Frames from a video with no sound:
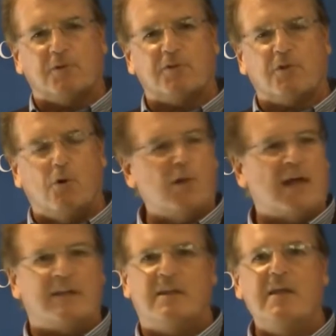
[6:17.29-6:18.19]
to the whole
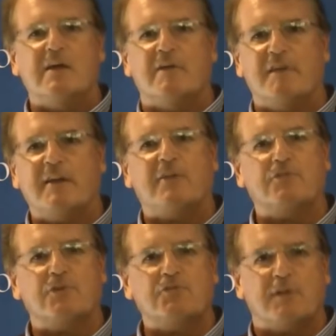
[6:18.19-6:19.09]
idea of
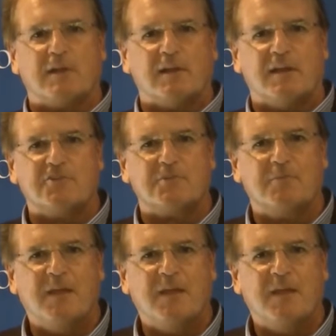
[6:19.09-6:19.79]
antitrust regulation.